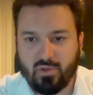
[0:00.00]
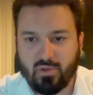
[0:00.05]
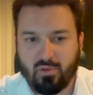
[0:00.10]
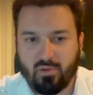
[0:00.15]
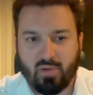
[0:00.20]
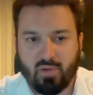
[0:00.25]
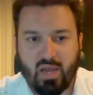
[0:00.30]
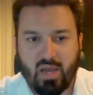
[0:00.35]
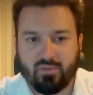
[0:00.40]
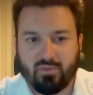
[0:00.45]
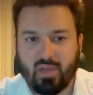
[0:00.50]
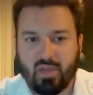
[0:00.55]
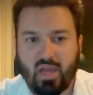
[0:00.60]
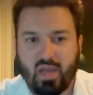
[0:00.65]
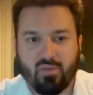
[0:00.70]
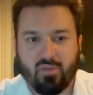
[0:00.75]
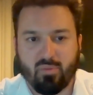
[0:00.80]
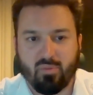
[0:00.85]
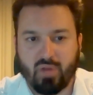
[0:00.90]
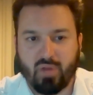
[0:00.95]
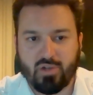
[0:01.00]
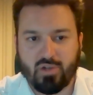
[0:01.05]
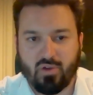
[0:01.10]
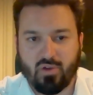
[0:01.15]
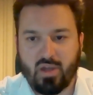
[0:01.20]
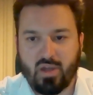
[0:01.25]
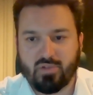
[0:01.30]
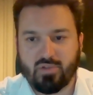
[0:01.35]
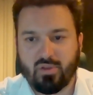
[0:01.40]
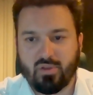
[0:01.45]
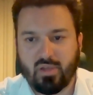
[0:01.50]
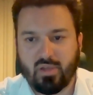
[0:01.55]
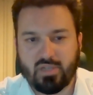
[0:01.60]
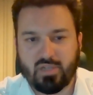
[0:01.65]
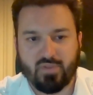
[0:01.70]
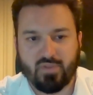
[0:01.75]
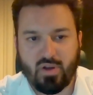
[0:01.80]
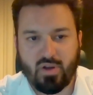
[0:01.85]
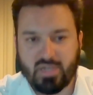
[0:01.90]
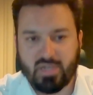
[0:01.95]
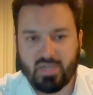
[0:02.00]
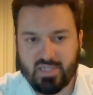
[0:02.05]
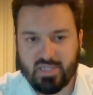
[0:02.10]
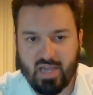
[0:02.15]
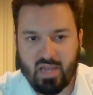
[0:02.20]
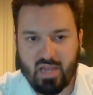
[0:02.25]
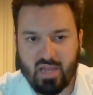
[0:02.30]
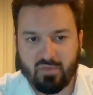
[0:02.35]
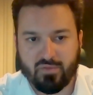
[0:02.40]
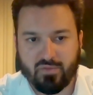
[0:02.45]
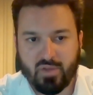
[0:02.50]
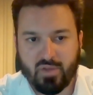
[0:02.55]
You don't have to have it pressurized or anything. It's very safe.